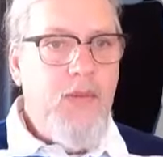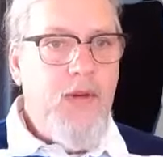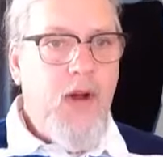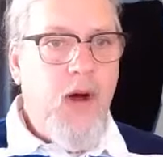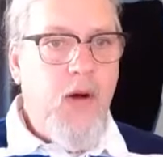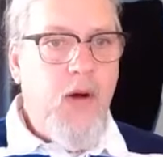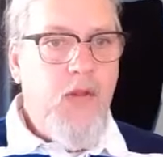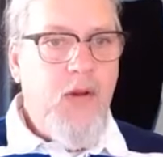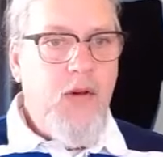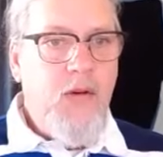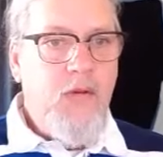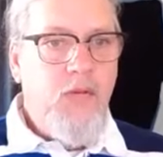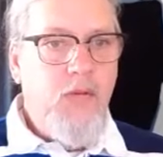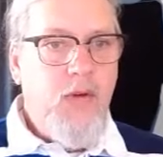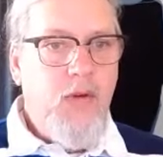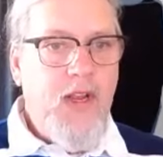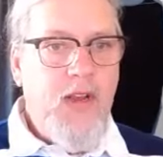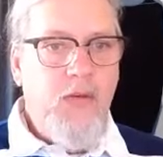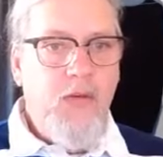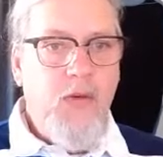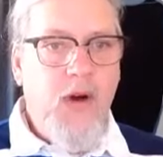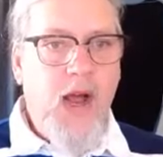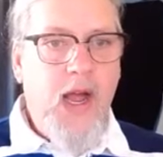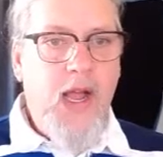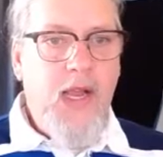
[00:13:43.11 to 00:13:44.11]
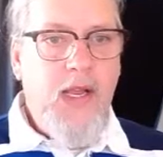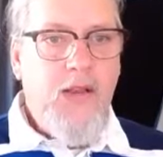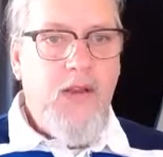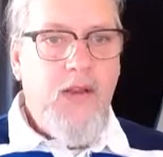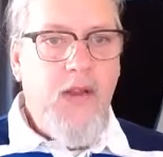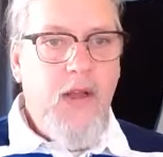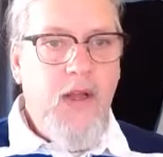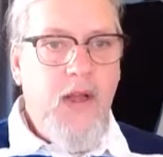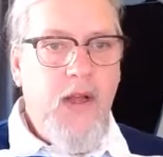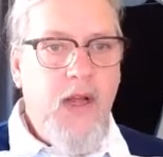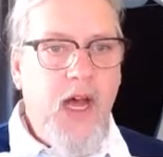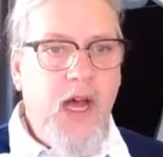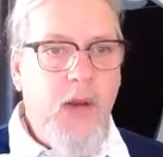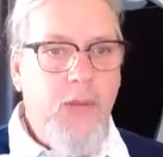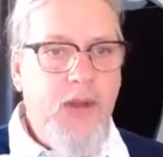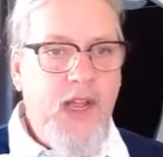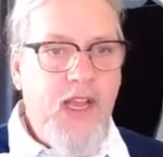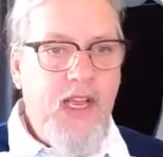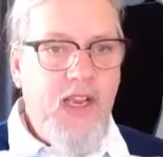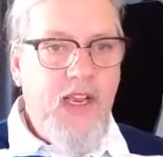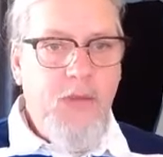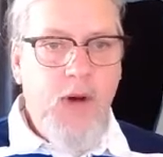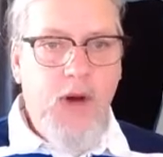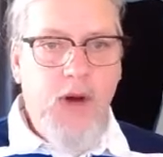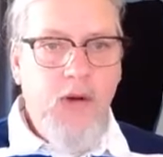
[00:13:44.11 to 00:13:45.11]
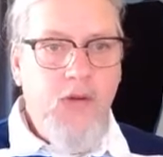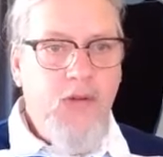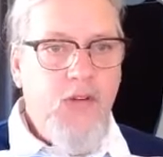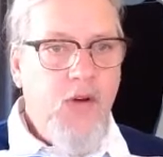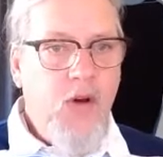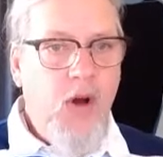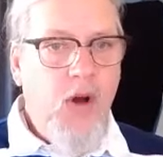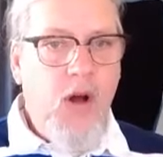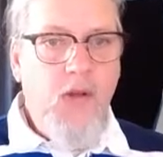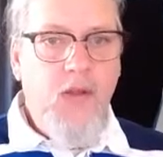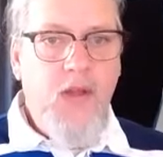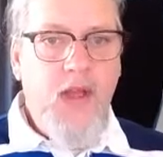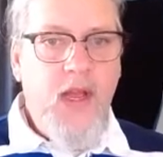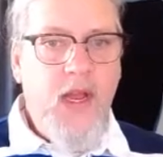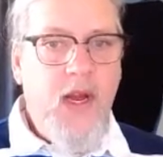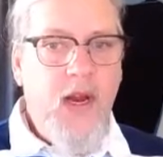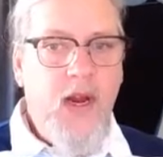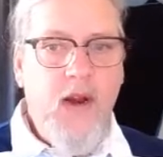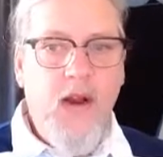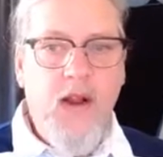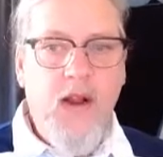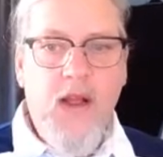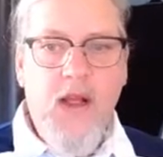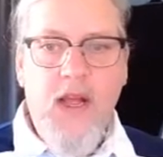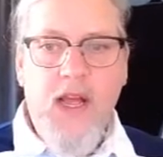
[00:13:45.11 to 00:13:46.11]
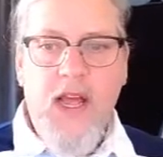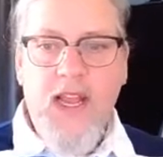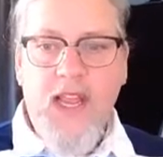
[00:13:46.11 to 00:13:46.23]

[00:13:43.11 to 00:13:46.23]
but all the read write append modes are all there.